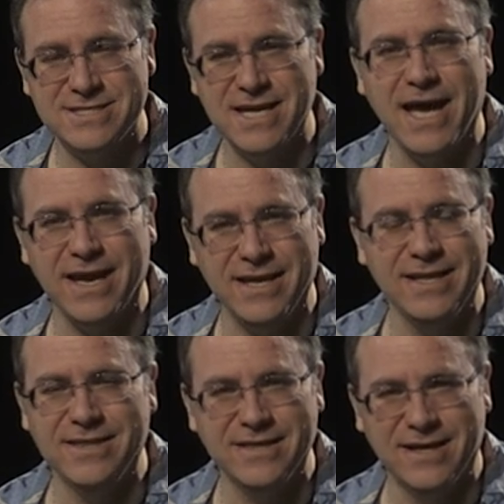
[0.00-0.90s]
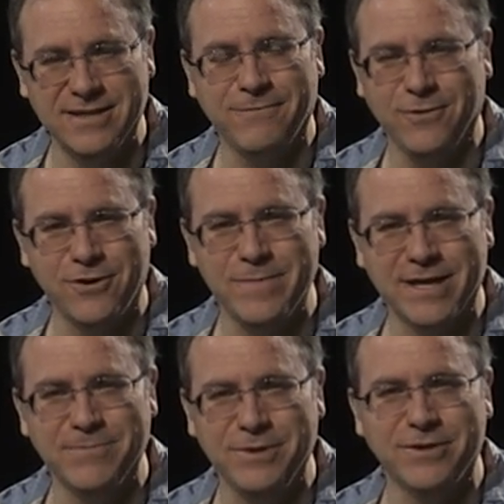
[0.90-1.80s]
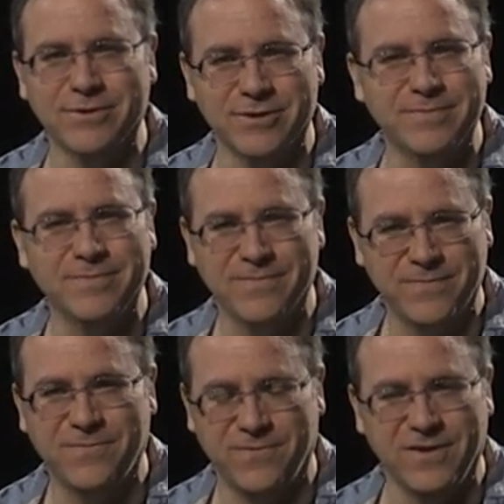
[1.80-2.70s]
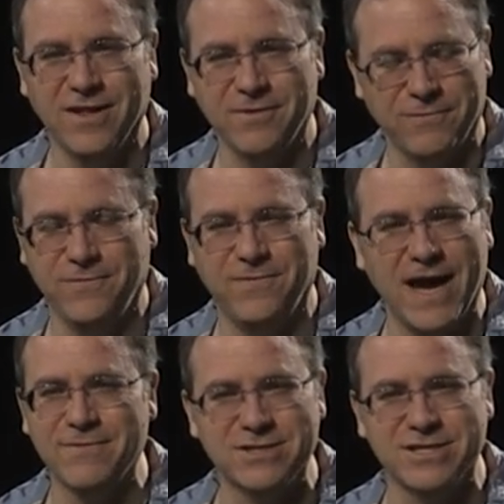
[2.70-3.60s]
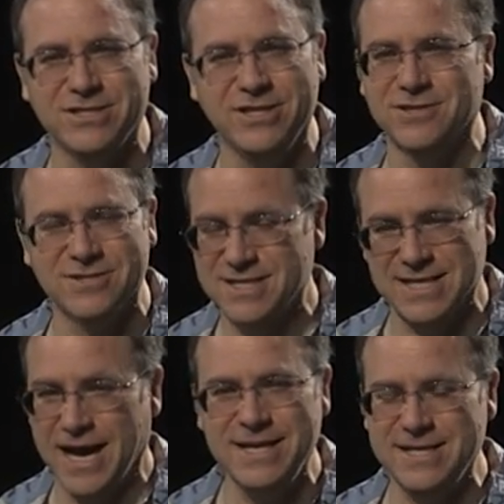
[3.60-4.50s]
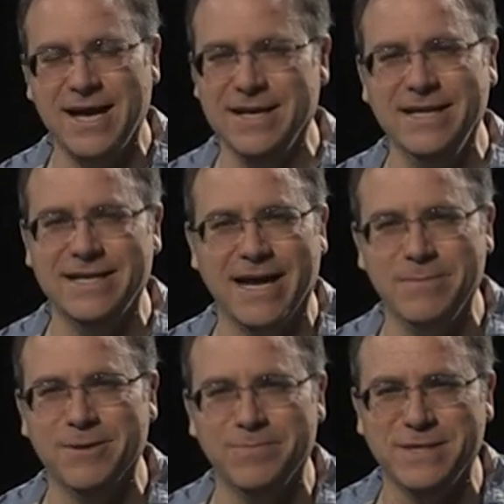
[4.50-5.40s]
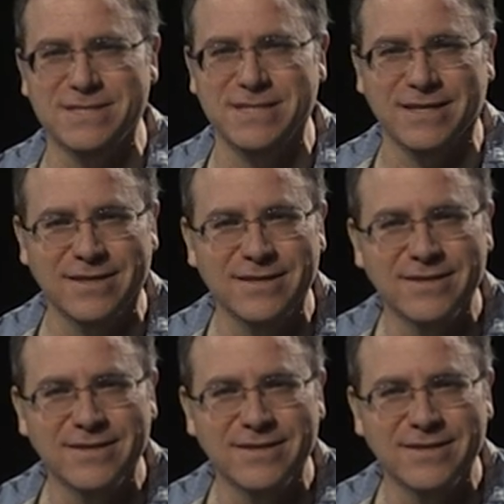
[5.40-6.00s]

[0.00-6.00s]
sat on the floor of my computer room for another 5 or 6 years because I did not need an IBM PC.